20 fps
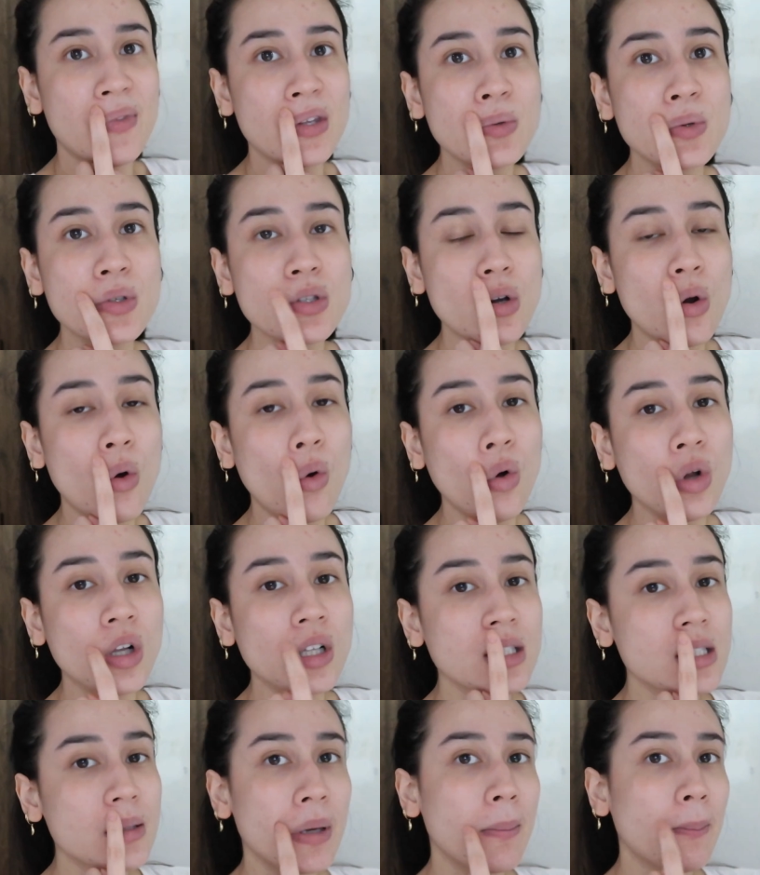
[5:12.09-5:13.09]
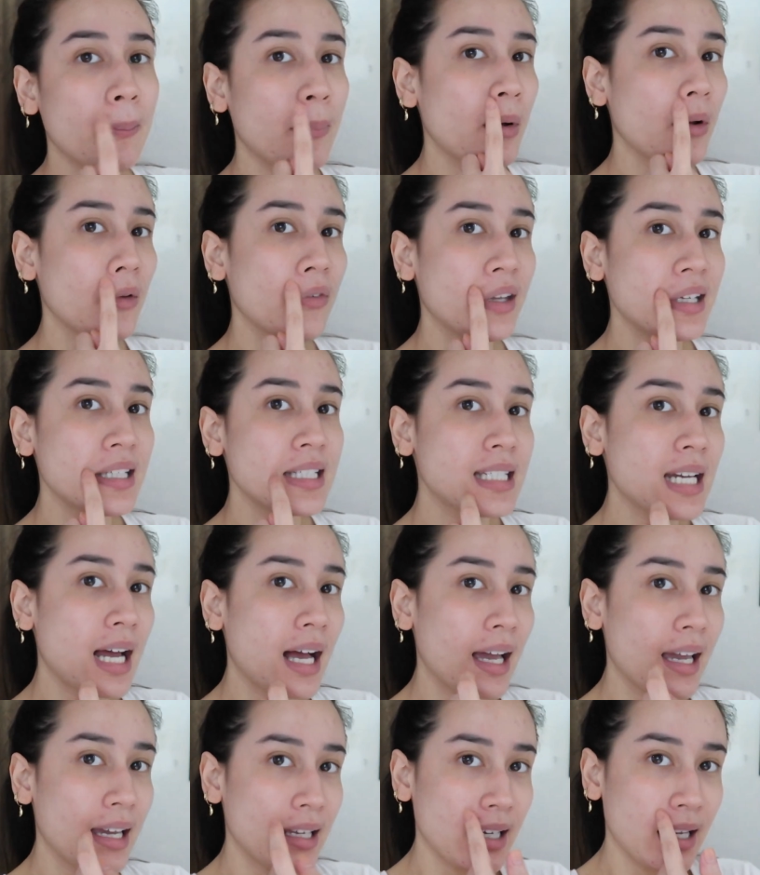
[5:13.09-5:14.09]
This was an old pimple that
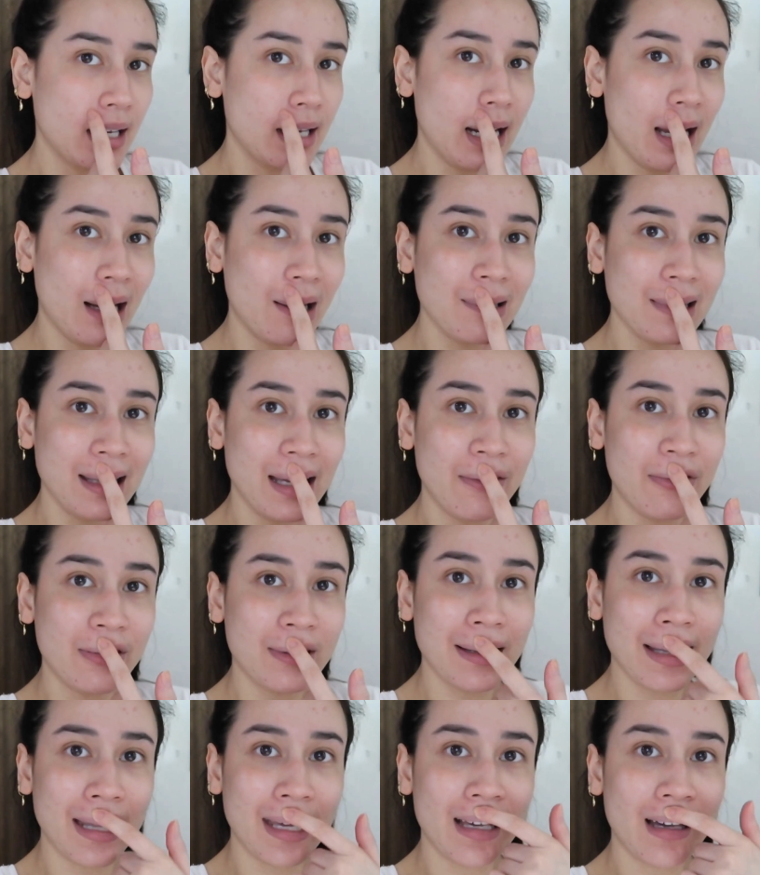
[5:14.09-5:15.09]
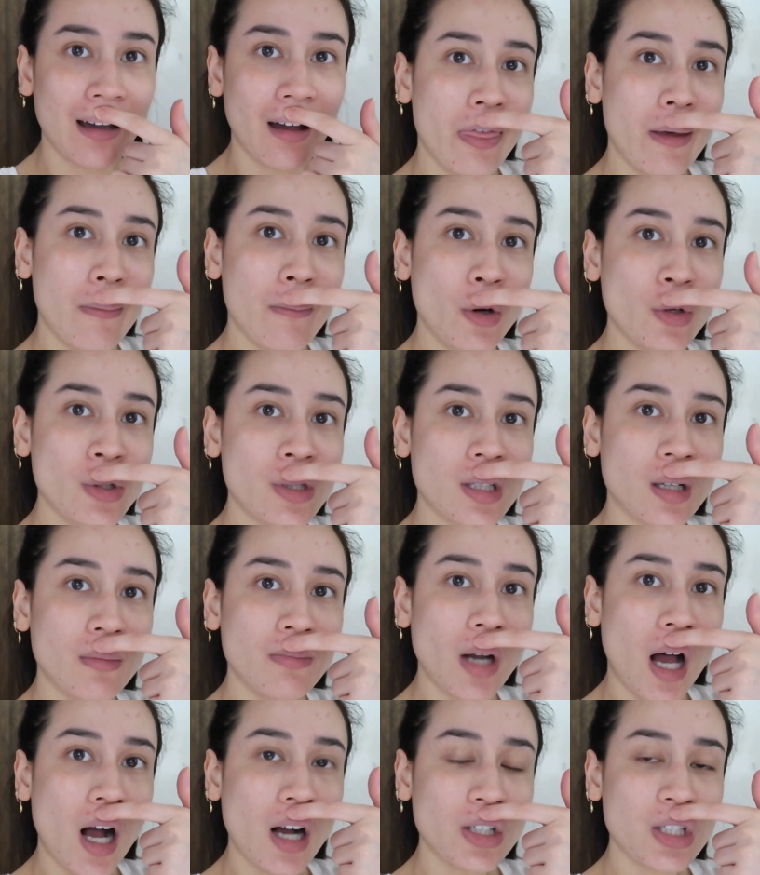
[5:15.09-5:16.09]
died and now left like the most
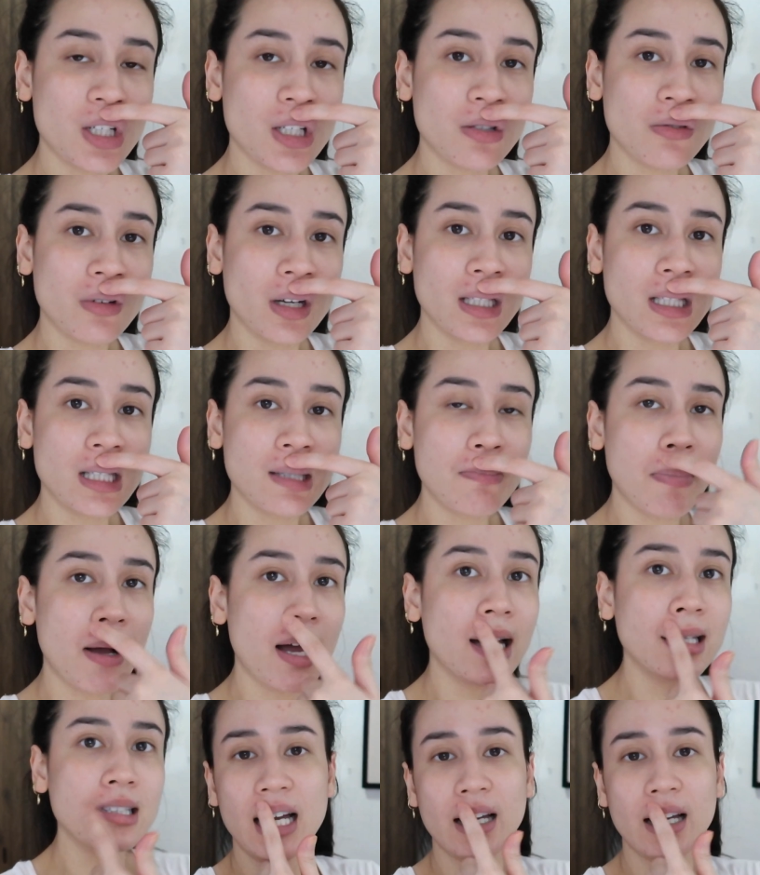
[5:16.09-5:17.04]
obnoxious red spot.